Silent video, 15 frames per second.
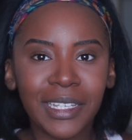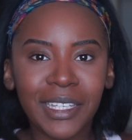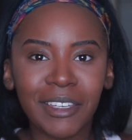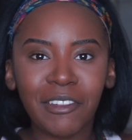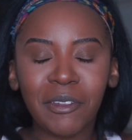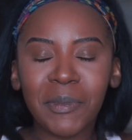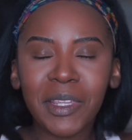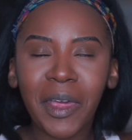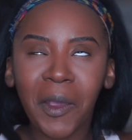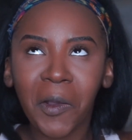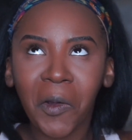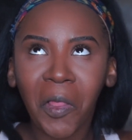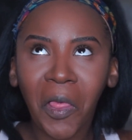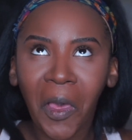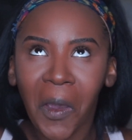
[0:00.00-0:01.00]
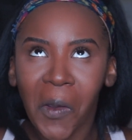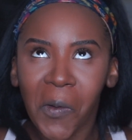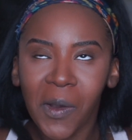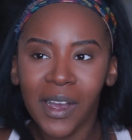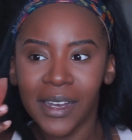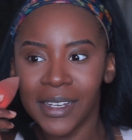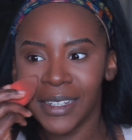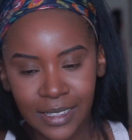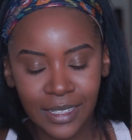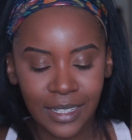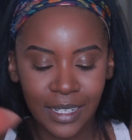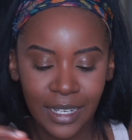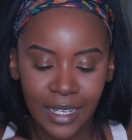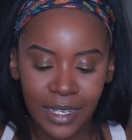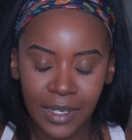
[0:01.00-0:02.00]
giving me that glow.
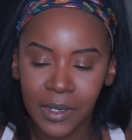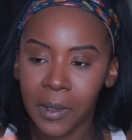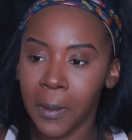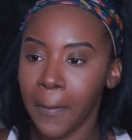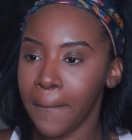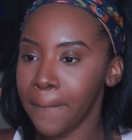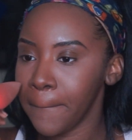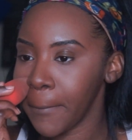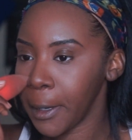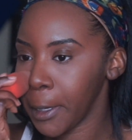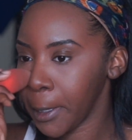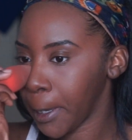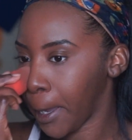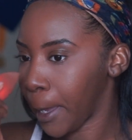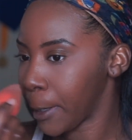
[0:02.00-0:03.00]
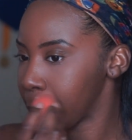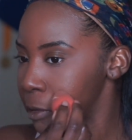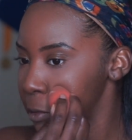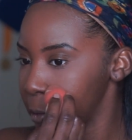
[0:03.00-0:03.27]
But yeah,